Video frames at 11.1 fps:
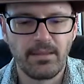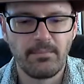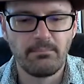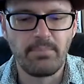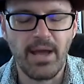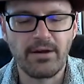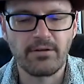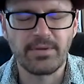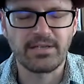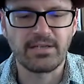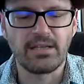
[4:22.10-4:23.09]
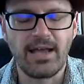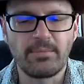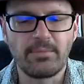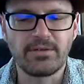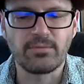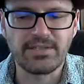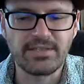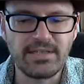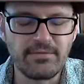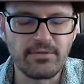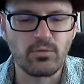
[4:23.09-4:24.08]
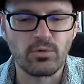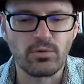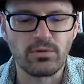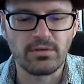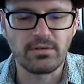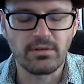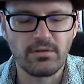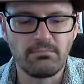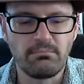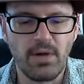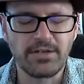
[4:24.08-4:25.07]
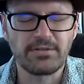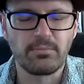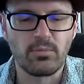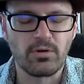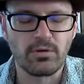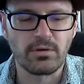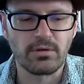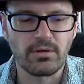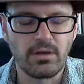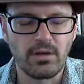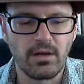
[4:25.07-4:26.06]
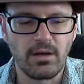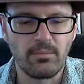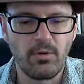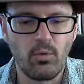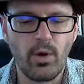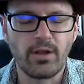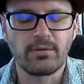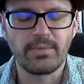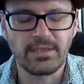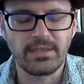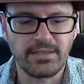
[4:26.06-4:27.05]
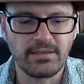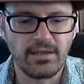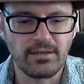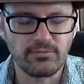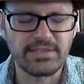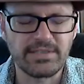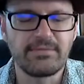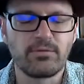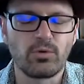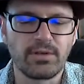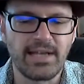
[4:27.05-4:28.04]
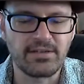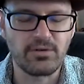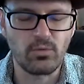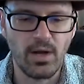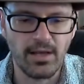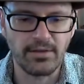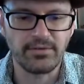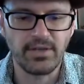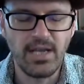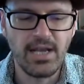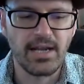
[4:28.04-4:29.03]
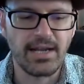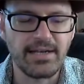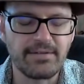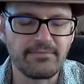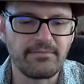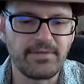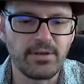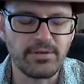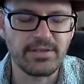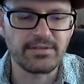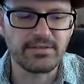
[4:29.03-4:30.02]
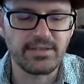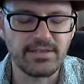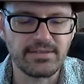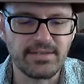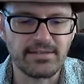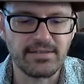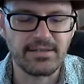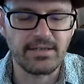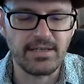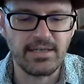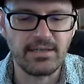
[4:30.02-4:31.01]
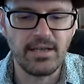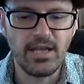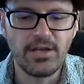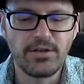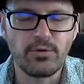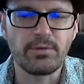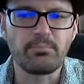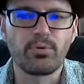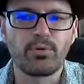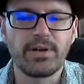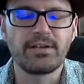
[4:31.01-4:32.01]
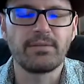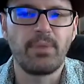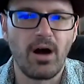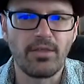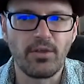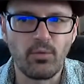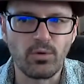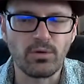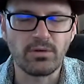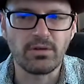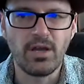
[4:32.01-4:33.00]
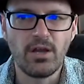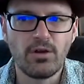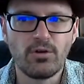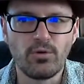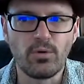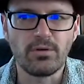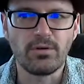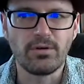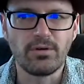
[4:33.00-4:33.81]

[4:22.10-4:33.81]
better because it allowed me to receive the world much more welcomingly. I received the world as it was, and I didn't feel this incessant need to imprint upon the world who